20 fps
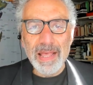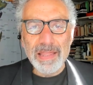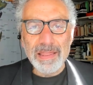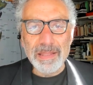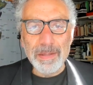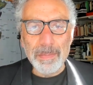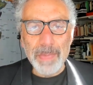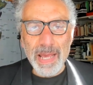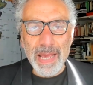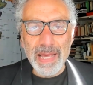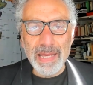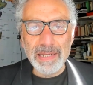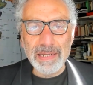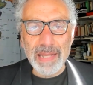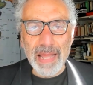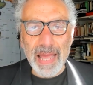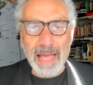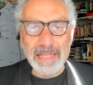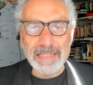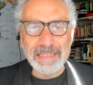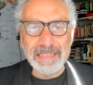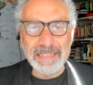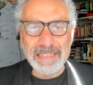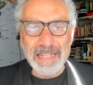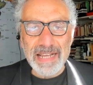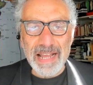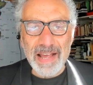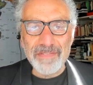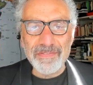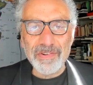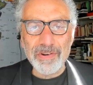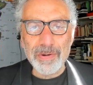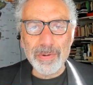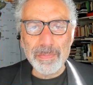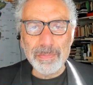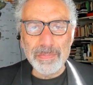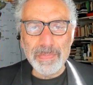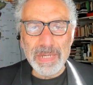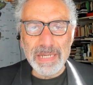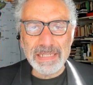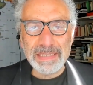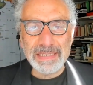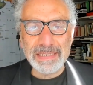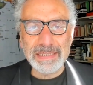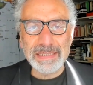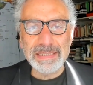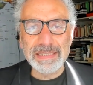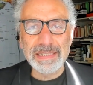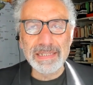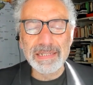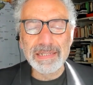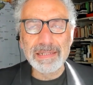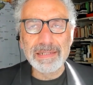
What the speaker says: The man has never missed